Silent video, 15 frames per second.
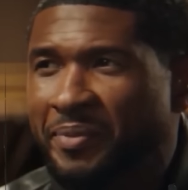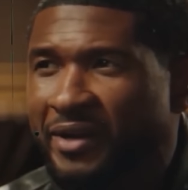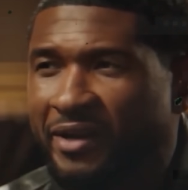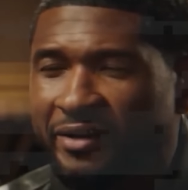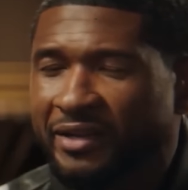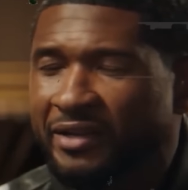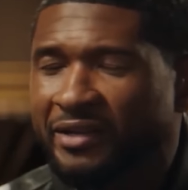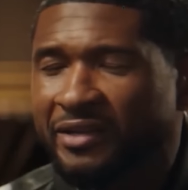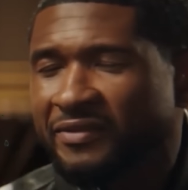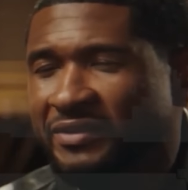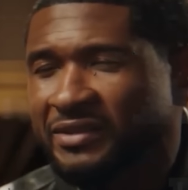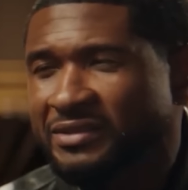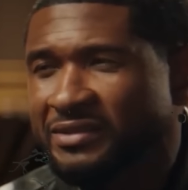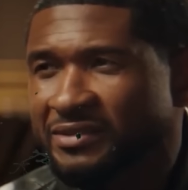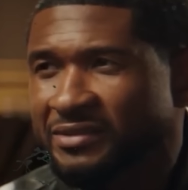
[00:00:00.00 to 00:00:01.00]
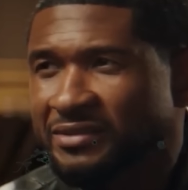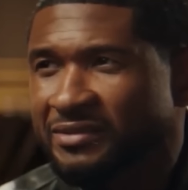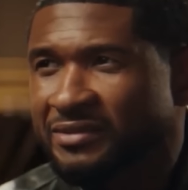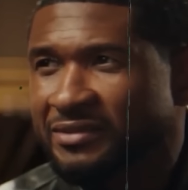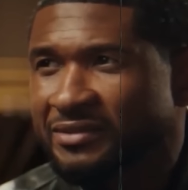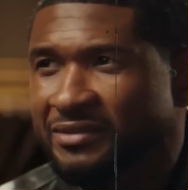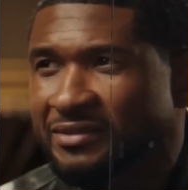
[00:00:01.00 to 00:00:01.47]
said he got a per
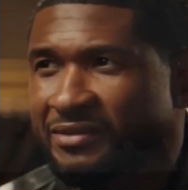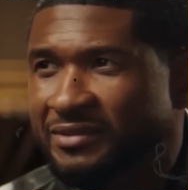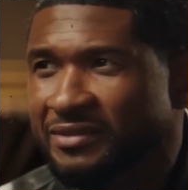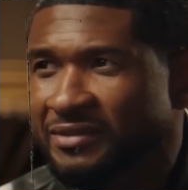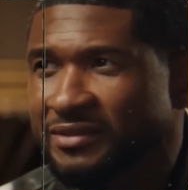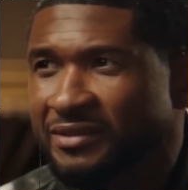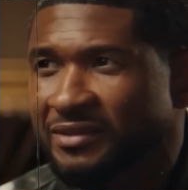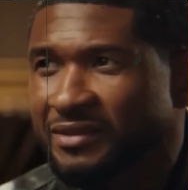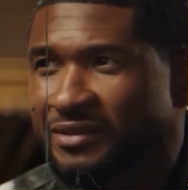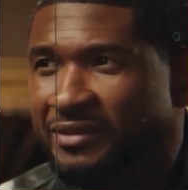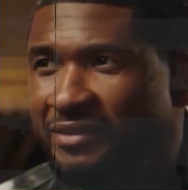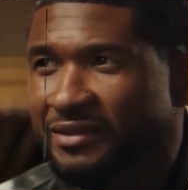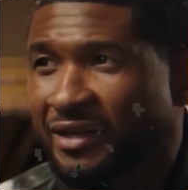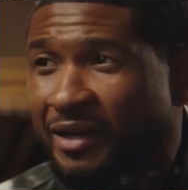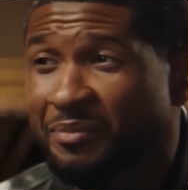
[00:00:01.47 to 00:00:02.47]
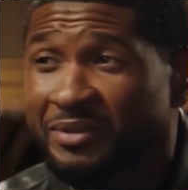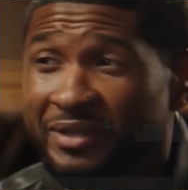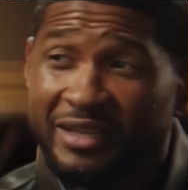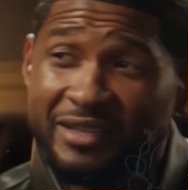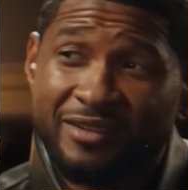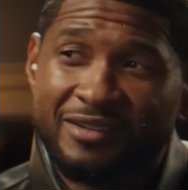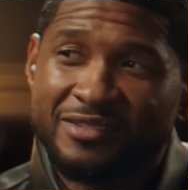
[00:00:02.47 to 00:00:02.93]
diem, but just enough to keep
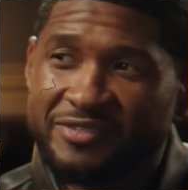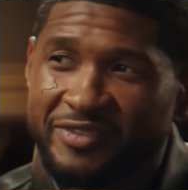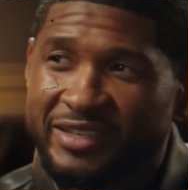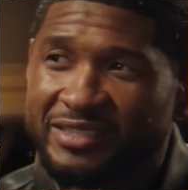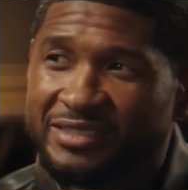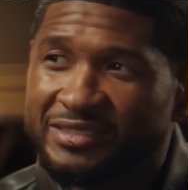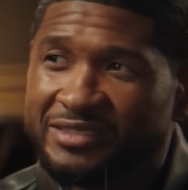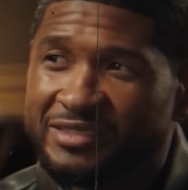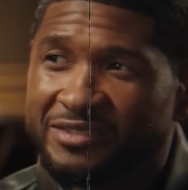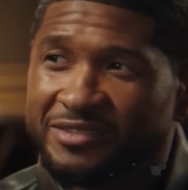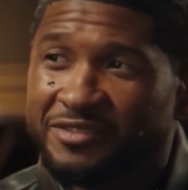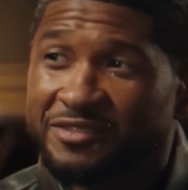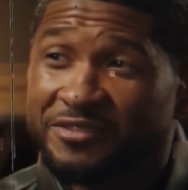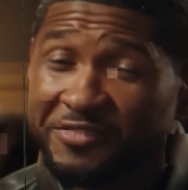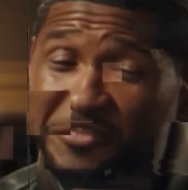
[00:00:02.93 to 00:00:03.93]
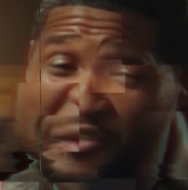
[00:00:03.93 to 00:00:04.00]
him out of too much mischief.